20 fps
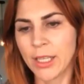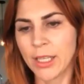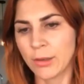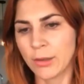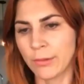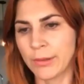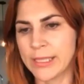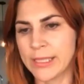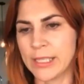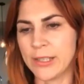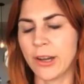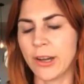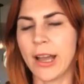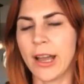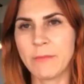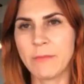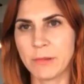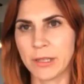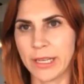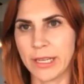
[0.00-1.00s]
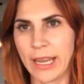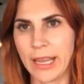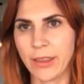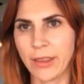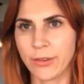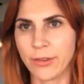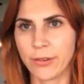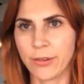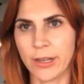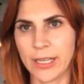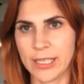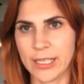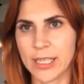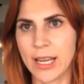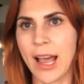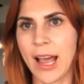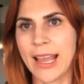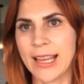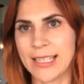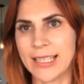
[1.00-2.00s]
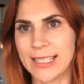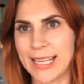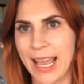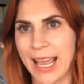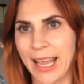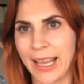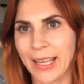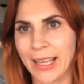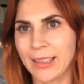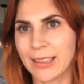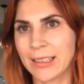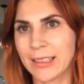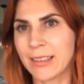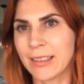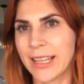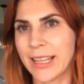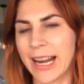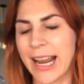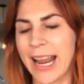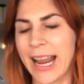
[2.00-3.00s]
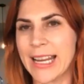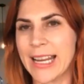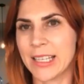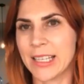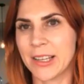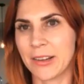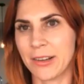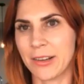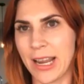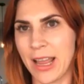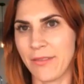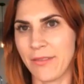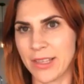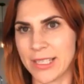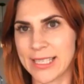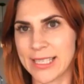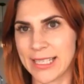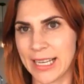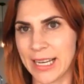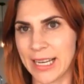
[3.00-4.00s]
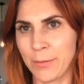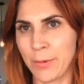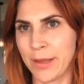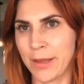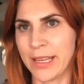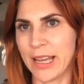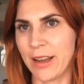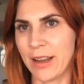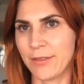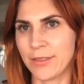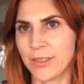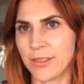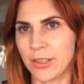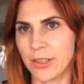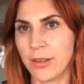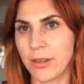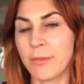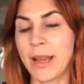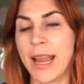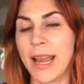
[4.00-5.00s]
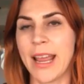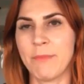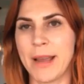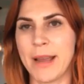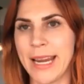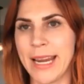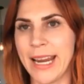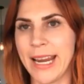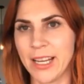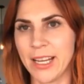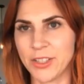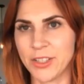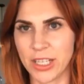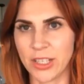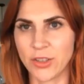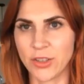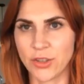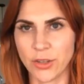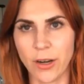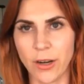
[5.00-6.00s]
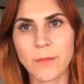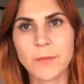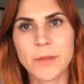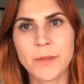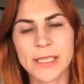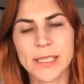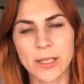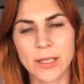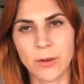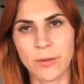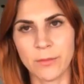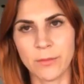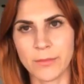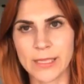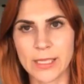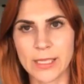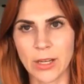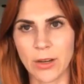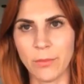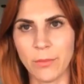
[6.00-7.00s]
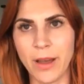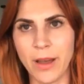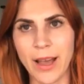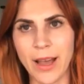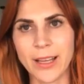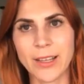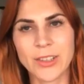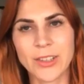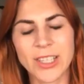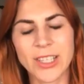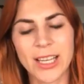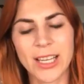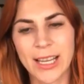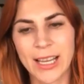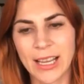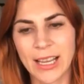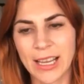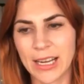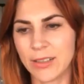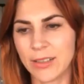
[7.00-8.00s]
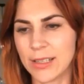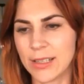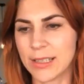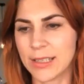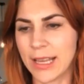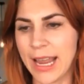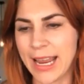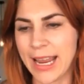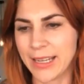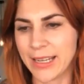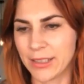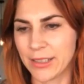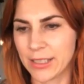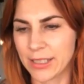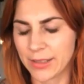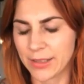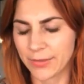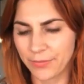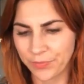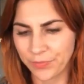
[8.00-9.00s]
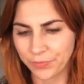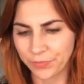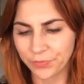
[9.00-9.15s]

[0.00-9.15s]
was not able to get through an entire day, that I had to go and have a sleep in the afternoon. I had my energy dropped so much. And